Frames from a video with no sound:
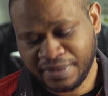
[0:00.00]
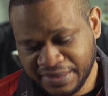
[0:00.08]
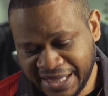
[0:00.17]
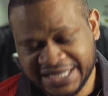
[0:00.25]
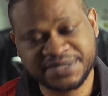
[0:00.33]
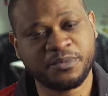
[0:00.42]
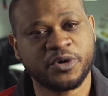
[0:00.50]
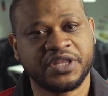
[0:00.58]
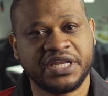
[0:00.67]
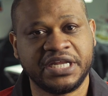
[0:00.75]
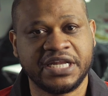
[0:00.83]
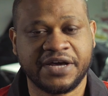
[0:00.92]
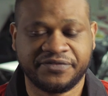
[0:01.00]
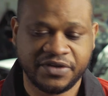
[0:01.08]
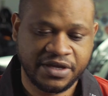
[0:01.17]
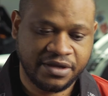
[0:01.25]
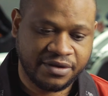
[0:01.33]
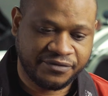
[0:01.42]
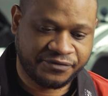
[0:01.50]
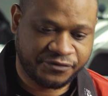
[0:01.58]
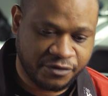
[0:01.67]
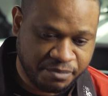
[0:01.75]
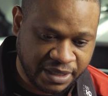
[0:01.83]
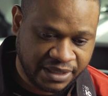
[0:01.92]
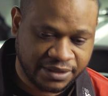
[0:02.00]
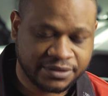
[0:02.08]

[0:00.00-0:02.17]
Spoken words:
that's more than enough for me.